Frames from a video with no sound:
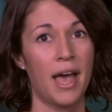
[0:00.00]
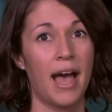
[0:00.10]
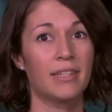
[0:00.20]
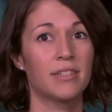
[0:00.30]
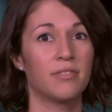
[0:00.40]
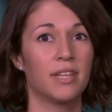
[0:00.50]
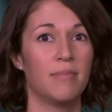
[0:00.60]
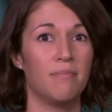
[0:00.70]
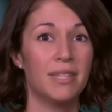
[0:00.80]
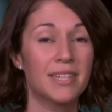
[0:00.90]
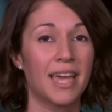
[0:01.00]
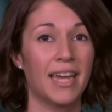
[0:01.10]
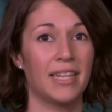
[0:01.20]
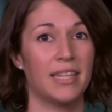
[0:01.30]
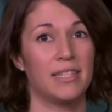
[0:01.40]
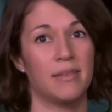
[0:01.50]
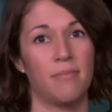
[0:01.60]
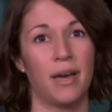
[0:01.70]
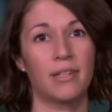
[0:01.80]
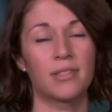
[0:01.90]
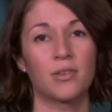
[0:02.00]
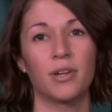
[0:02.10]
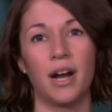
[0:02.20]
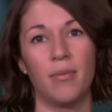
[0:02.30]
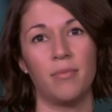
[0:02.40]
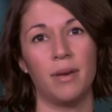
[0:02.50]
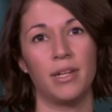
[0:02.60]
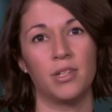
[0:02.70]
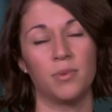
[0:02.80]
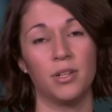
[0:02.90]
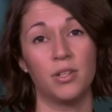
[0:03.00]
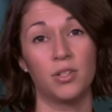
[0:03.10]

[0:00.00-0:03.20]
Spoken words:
Actively mitigating these impacts through carbon management